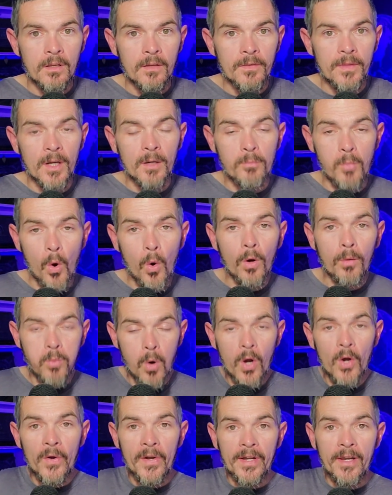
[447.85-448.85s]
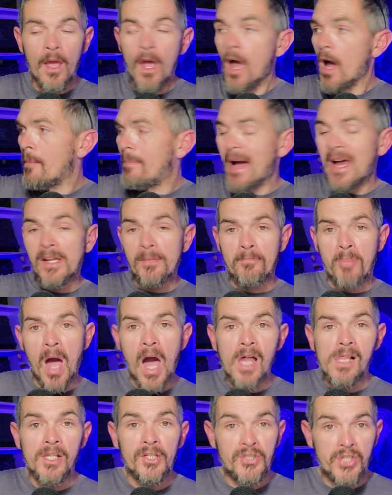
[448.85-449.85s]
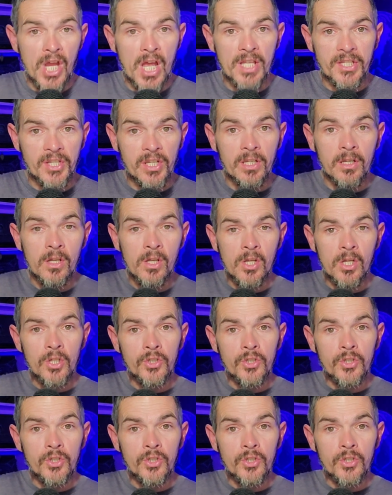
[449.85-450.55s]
They're more worried about apologizing